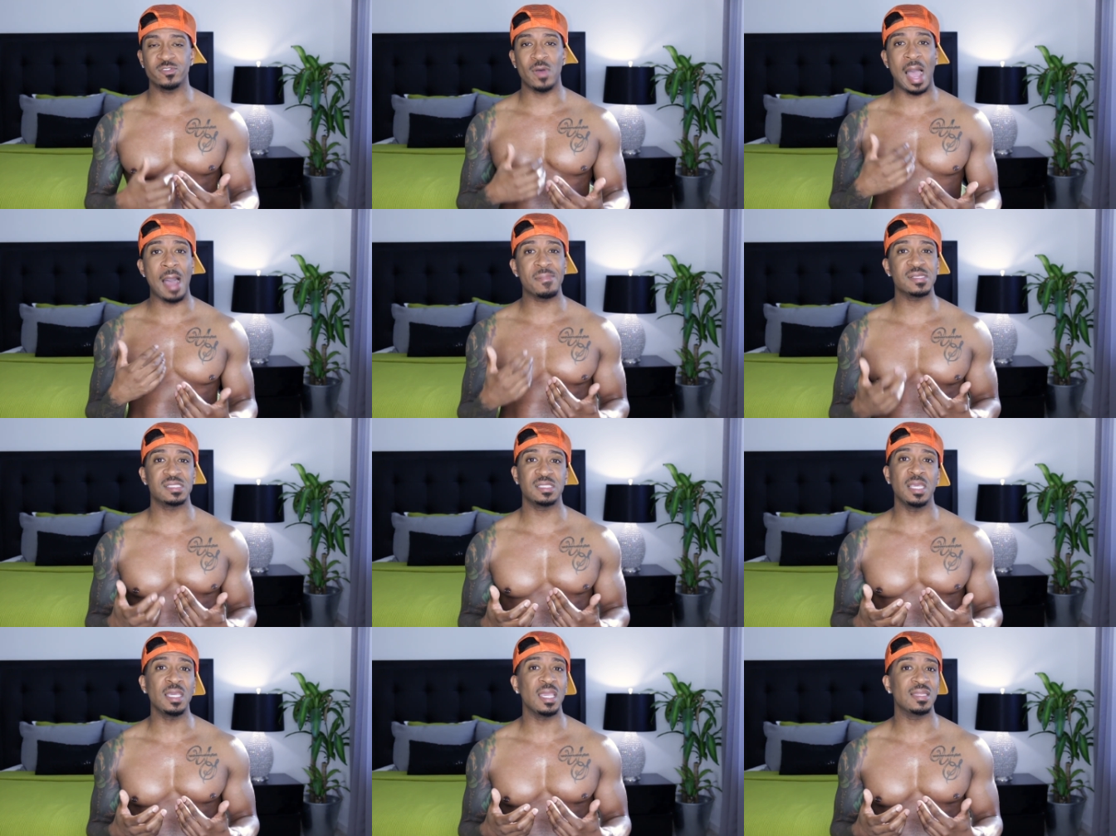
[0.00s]
So I was
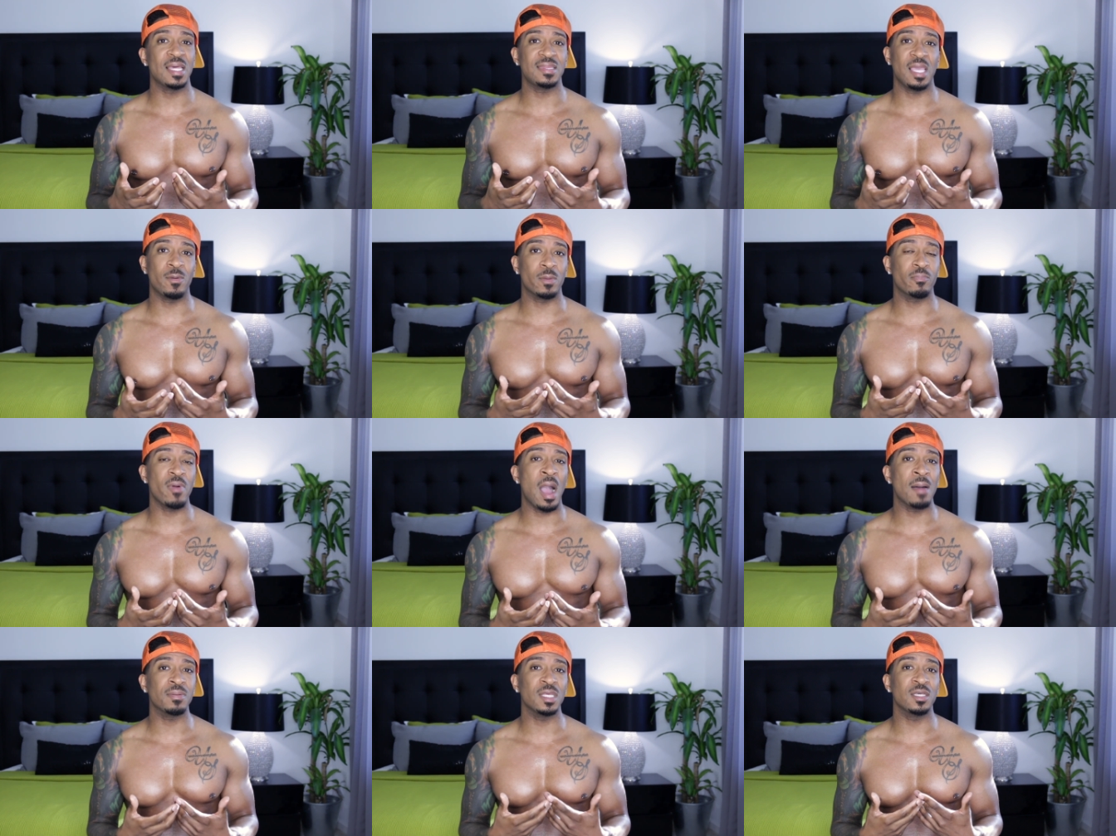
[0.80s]
thinking that they would
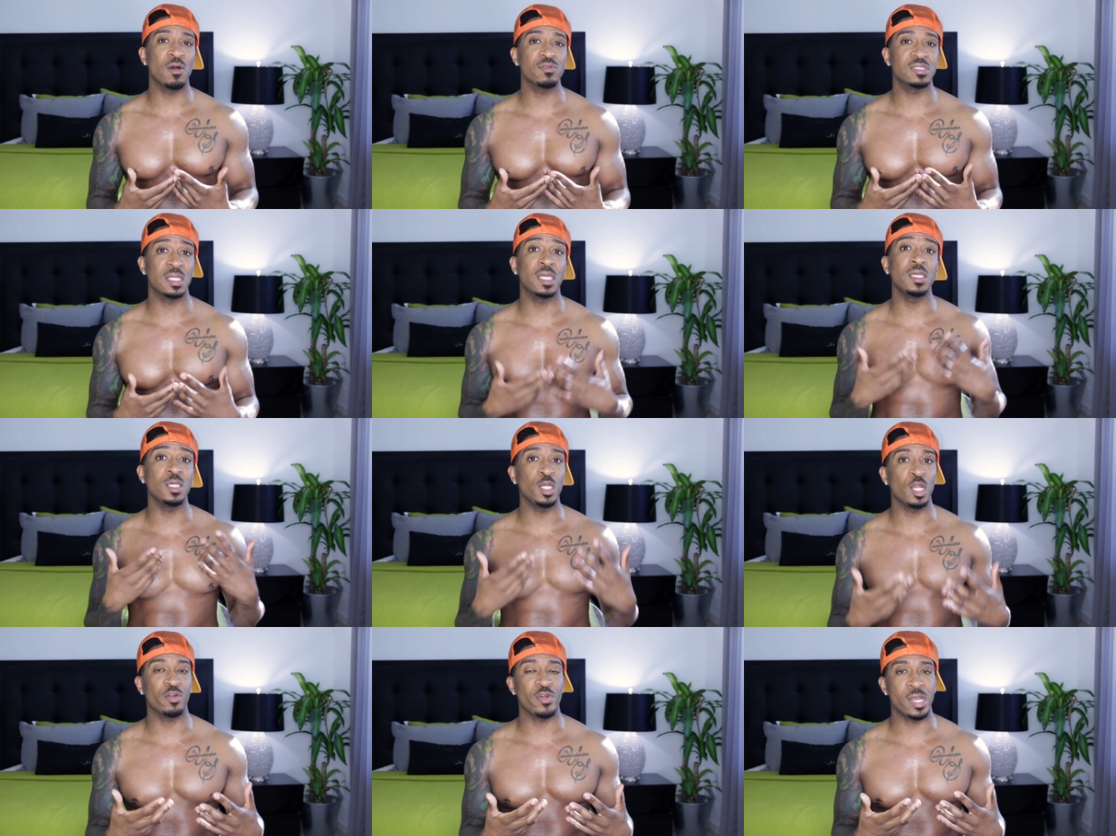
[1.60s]
probably go to the
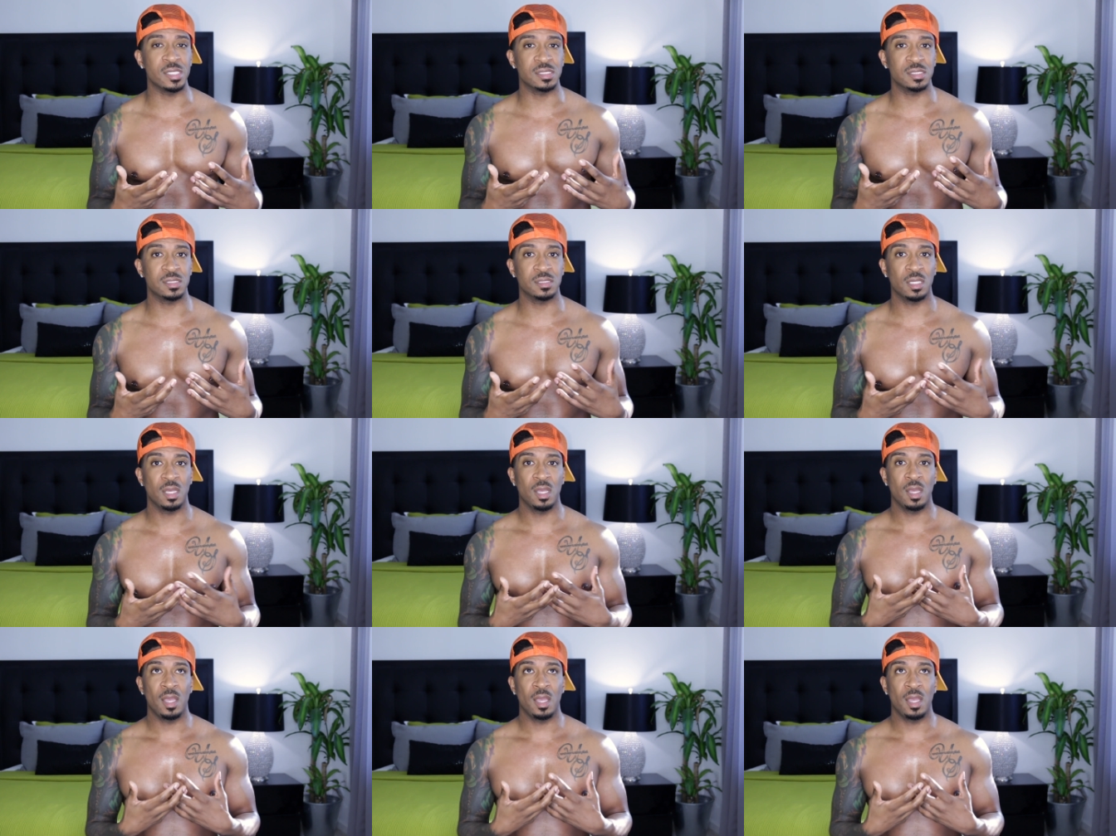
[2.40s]
nearest